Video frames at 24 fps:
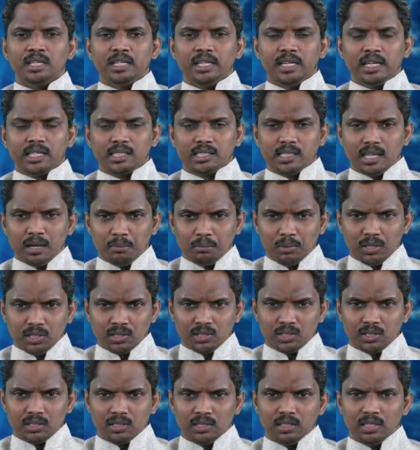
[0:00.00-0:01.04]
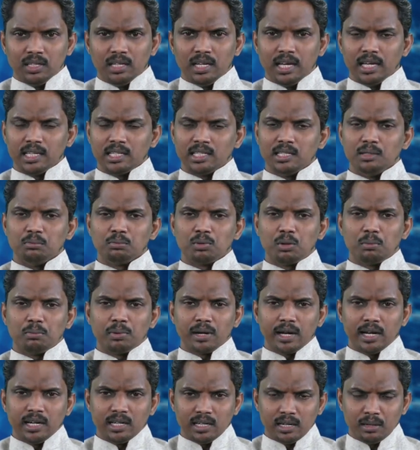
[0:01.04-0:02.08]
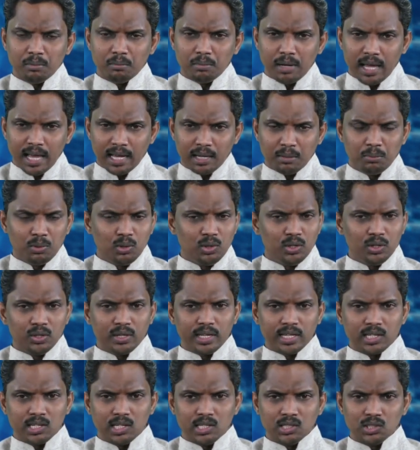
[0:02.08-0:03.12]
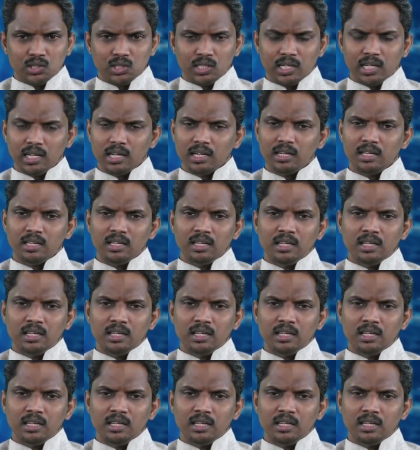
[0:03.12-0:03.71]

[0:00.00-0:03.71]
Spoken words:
examples, like in proprietary Blackboard you can consider.